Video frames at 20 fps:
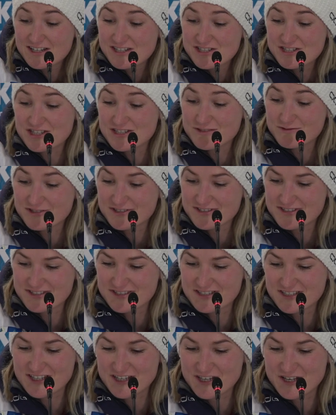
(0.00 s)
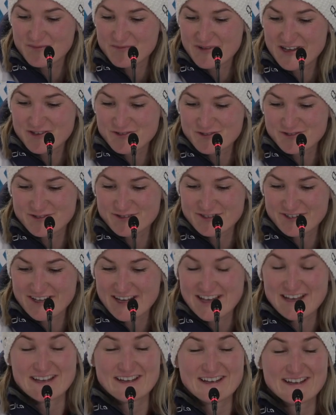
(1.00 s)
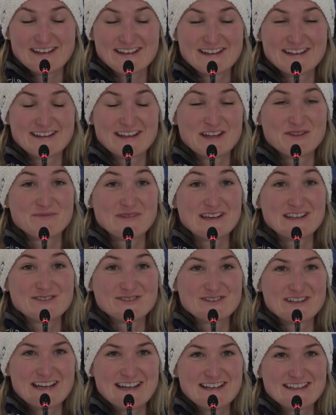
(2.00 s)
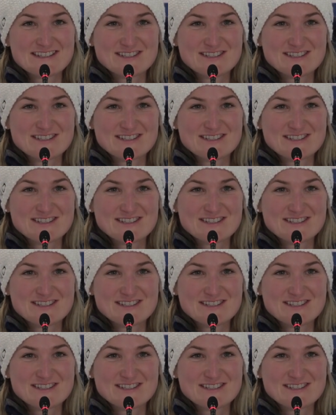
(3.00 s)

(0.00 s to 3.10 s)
she was better than me today.